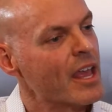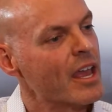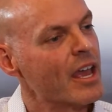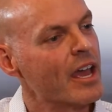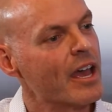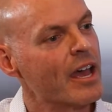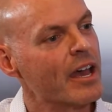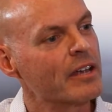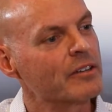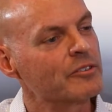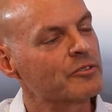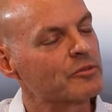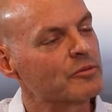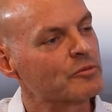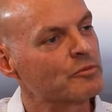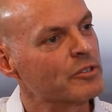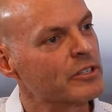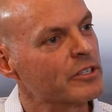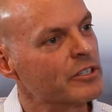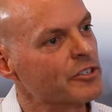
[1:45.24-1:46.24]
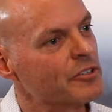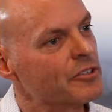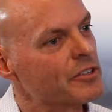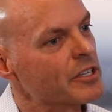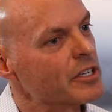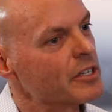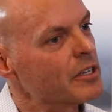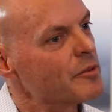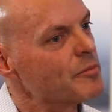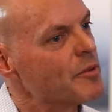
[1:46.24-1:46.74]
And when you
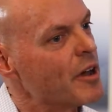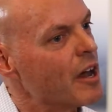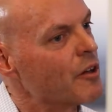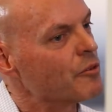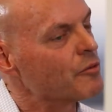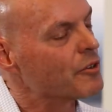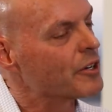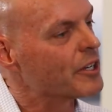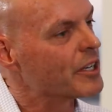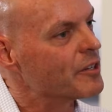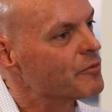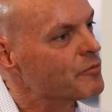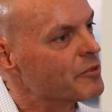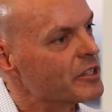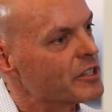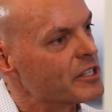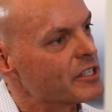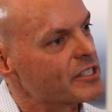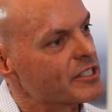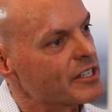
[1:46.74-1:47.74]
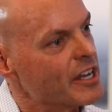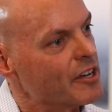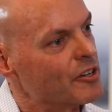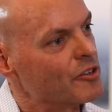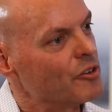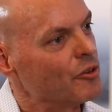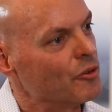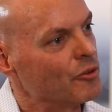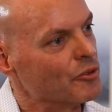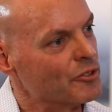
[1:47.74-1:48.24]
think about working with the
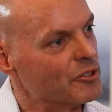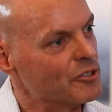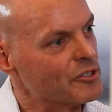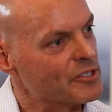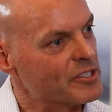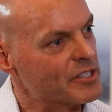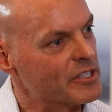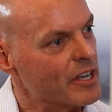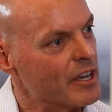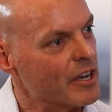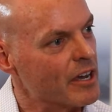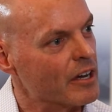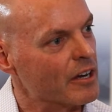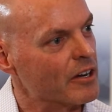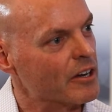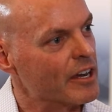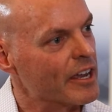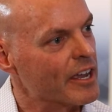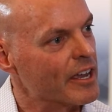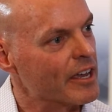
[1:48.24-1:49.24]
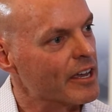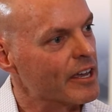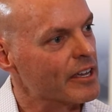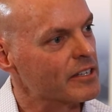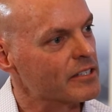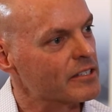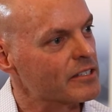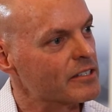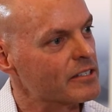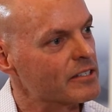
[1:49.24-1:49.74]
stakeholders there
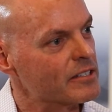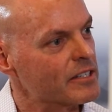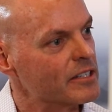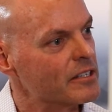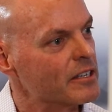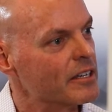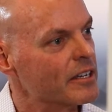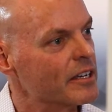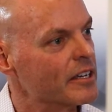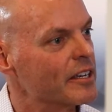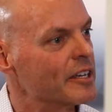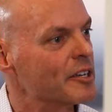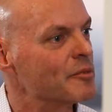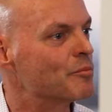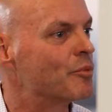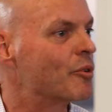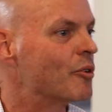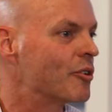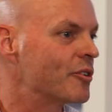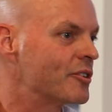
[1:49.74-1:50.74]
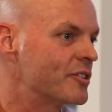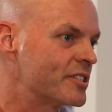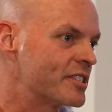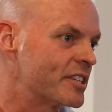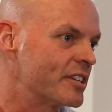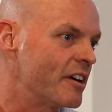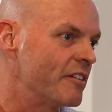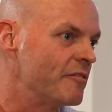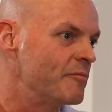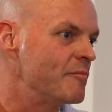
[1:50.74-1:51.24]
and the importance
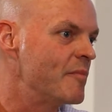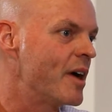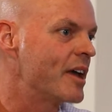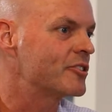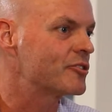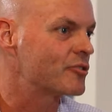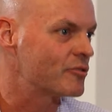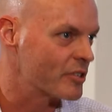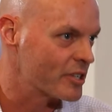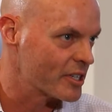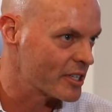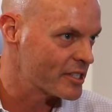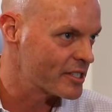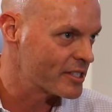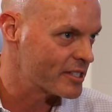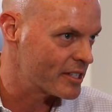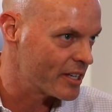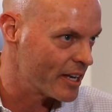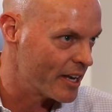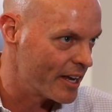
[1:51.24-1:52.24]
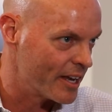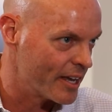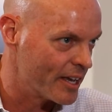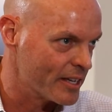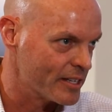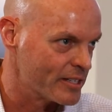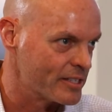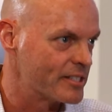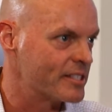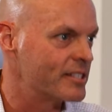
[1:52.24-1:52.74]
of metrics
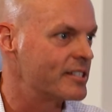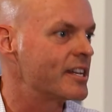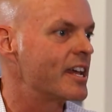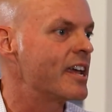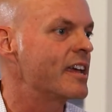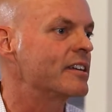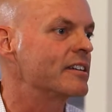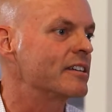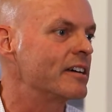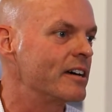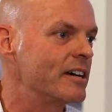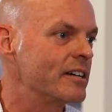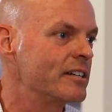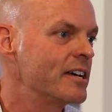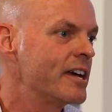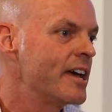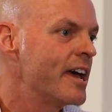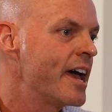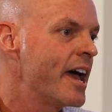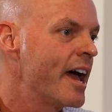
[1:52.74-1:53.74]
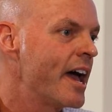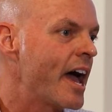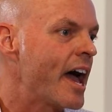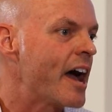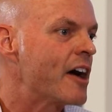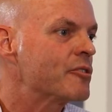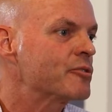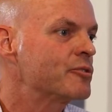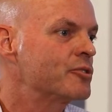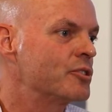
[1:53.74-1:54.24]
and data,
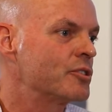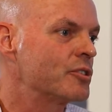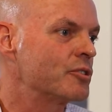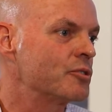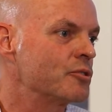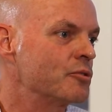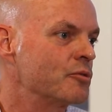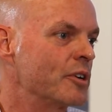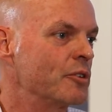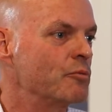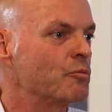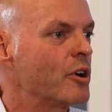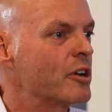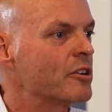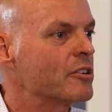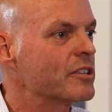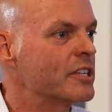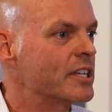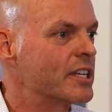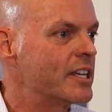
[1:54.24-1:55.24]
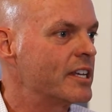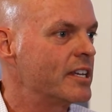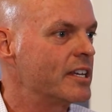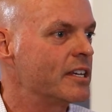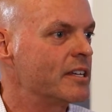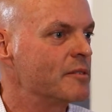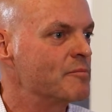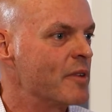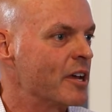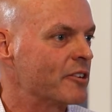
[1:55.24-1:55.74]
what are the
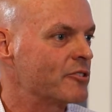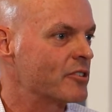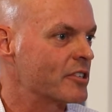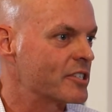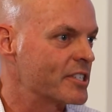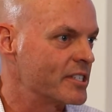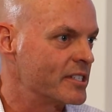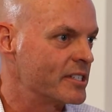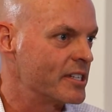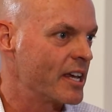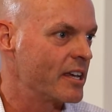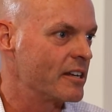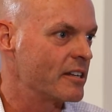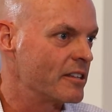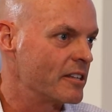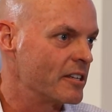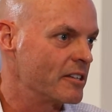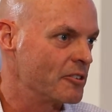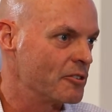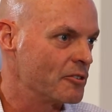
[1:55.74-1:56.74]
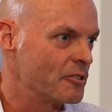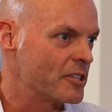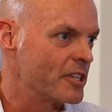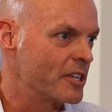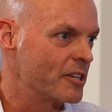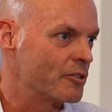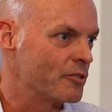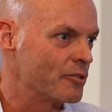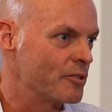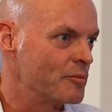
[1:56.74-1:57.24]
key metrics and data that you
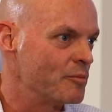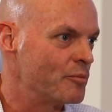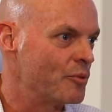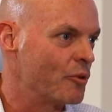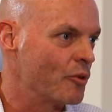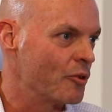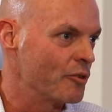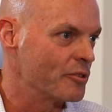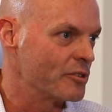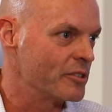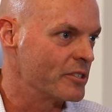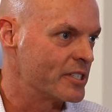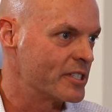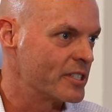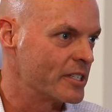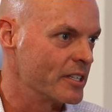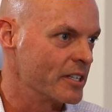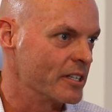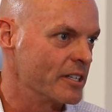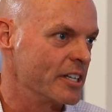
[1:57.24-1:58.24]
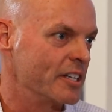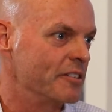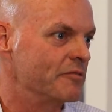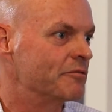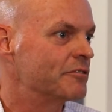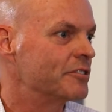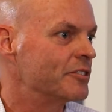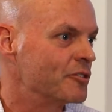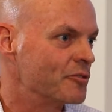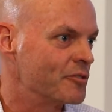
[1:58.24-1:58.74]
think are important in
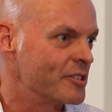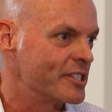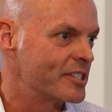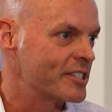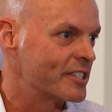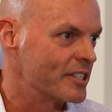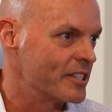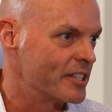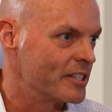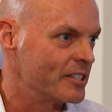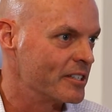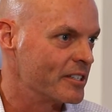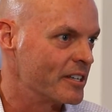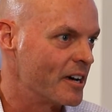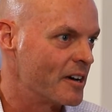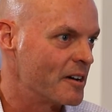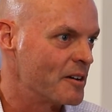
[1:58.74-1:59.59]
influencing